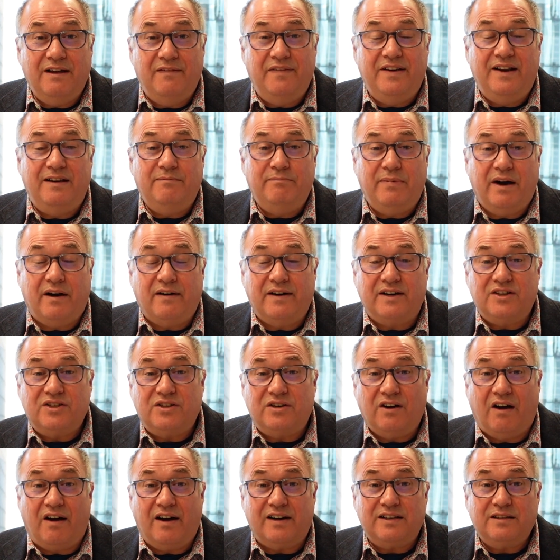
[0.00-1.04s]
dividend-bearing
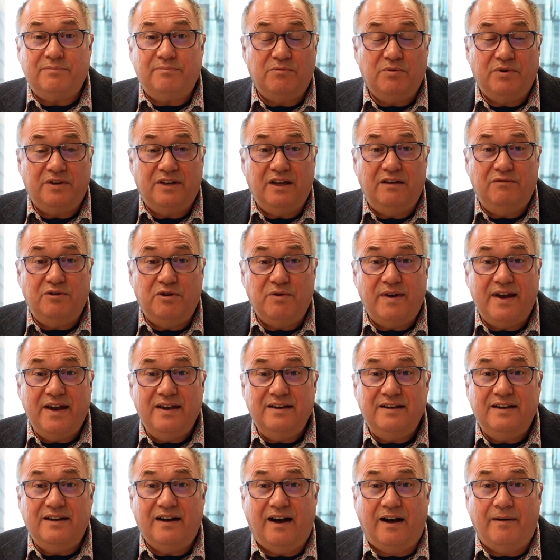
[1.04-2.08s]
stocks that will give you
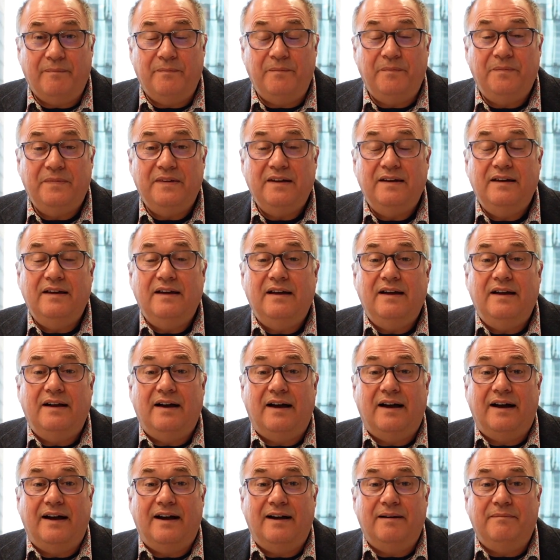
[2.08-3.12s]
income
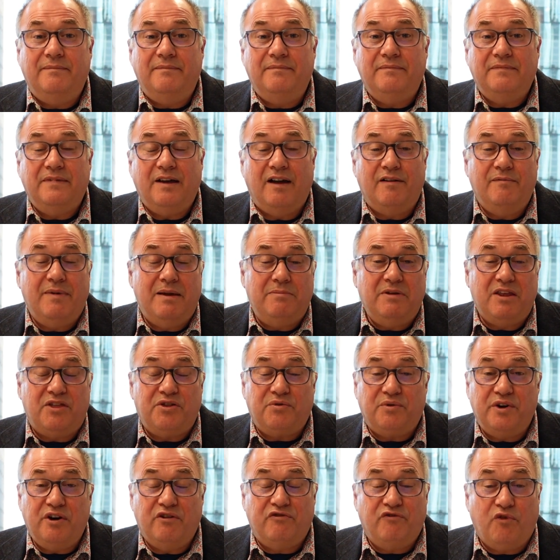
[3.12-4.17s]
of maybe
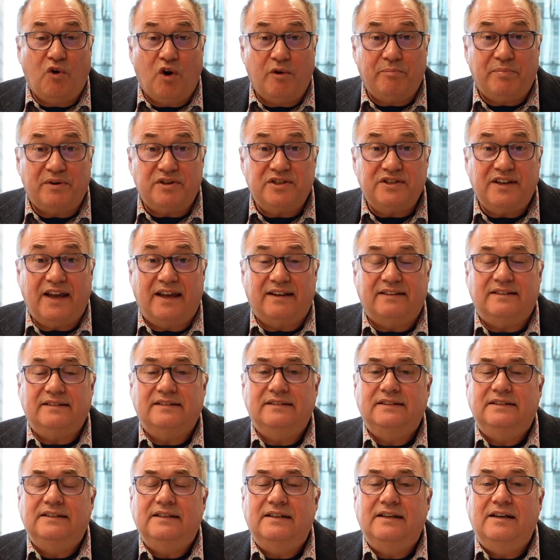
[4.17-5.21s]
3 or 4%,
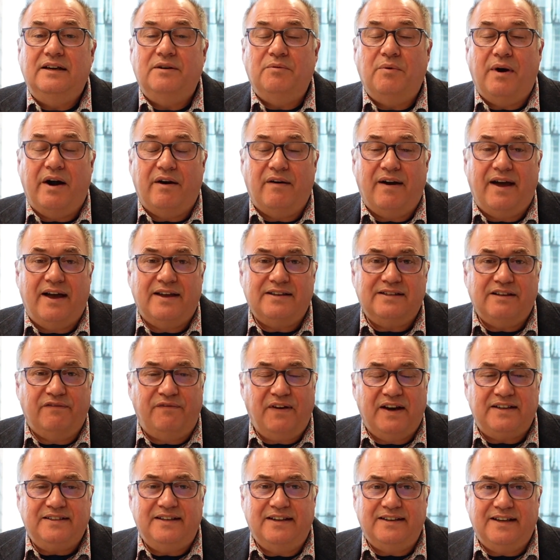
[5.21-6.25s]
whereas the
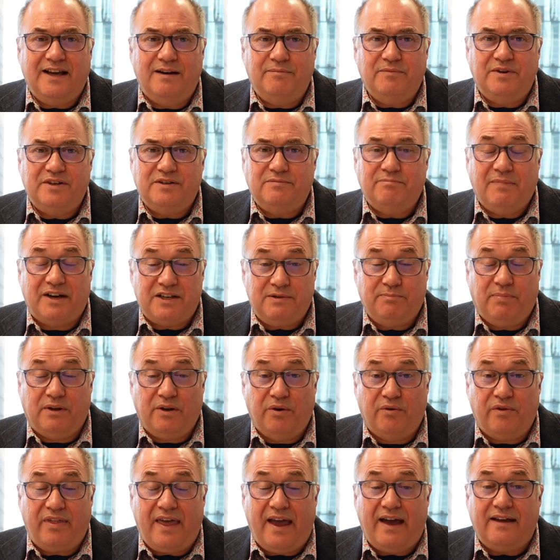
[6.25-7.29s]
fixed income was much
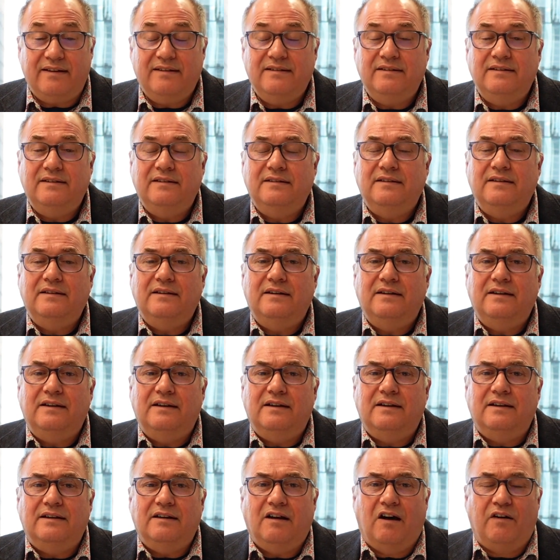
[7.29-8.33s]
below that.
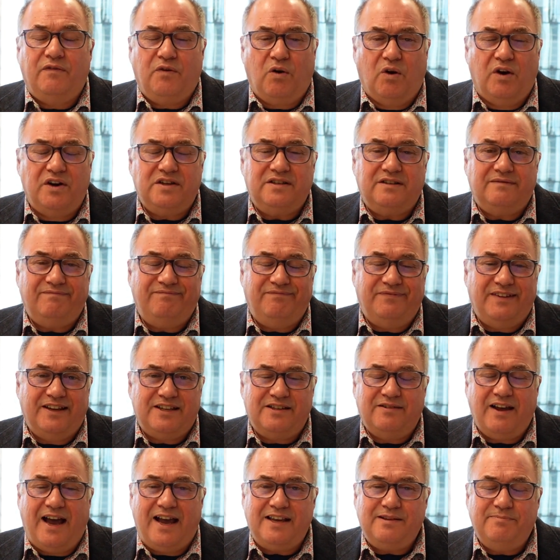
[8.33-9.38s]
Of course,
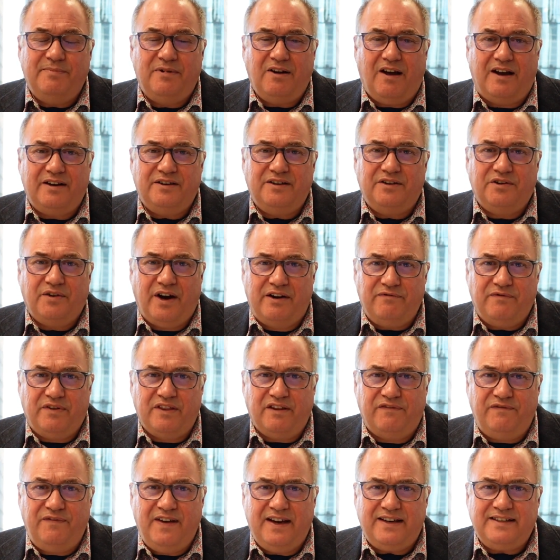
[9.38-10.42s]
this has been not great for
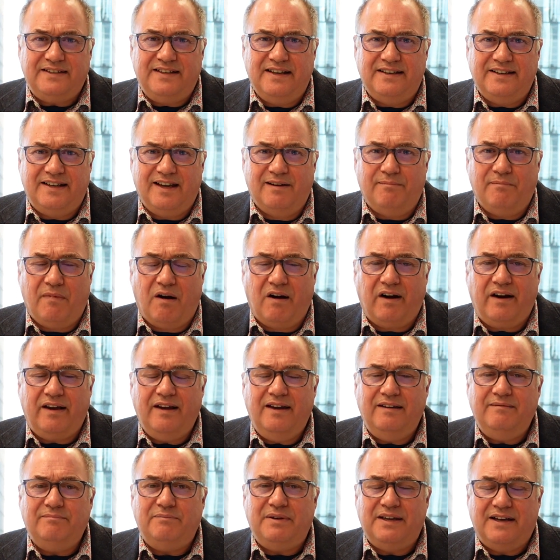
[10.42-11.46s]
the fixed income
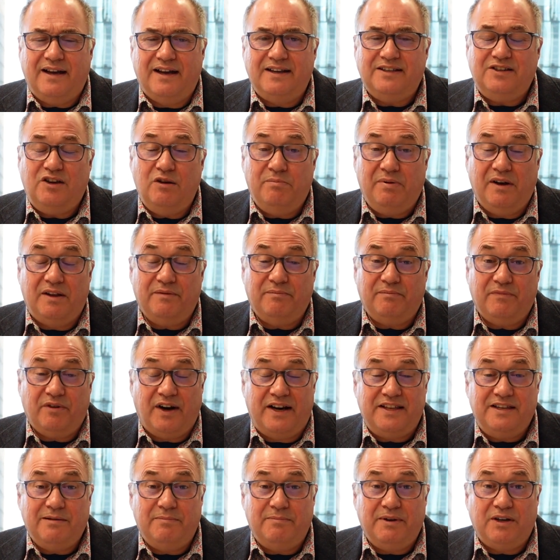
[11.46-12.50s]
market because coupon
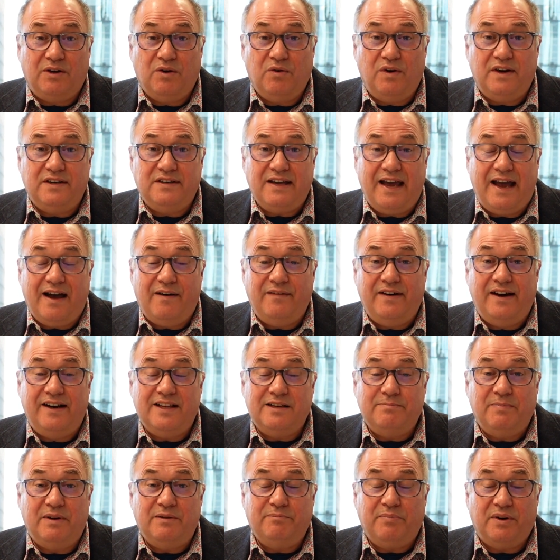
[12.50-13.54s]
rates have been going down, and it
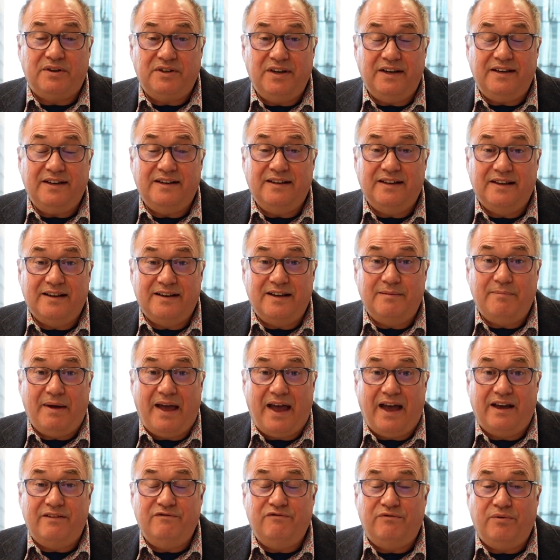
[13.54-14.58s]
has been particularly
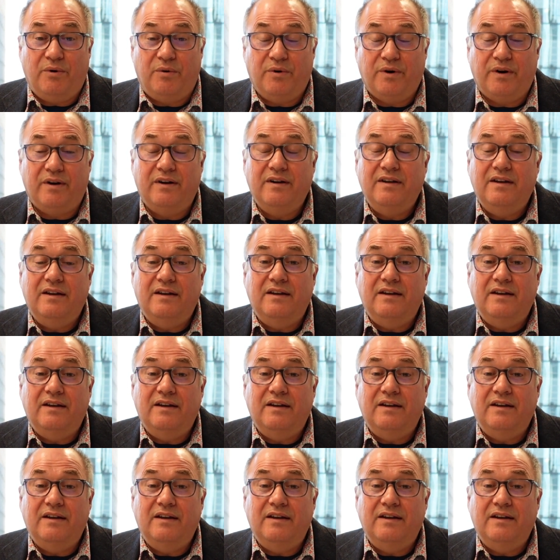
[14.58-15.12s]
bad for